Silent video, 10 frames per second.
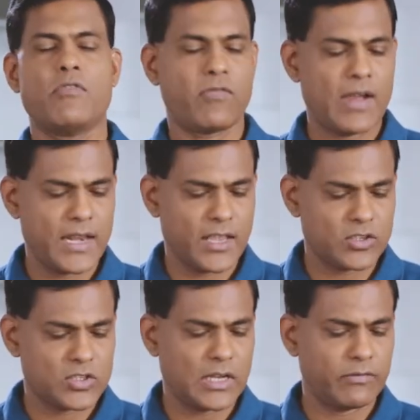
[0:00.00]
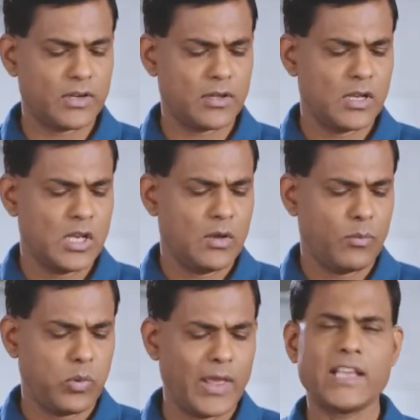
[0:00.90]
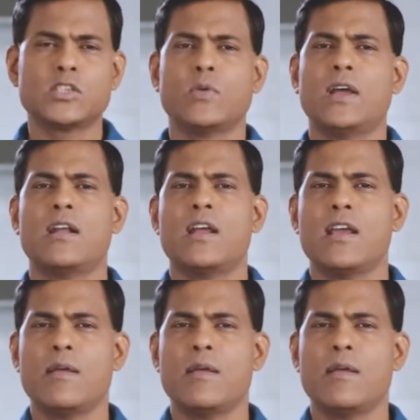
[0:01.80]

If you're finding yourself in a place where,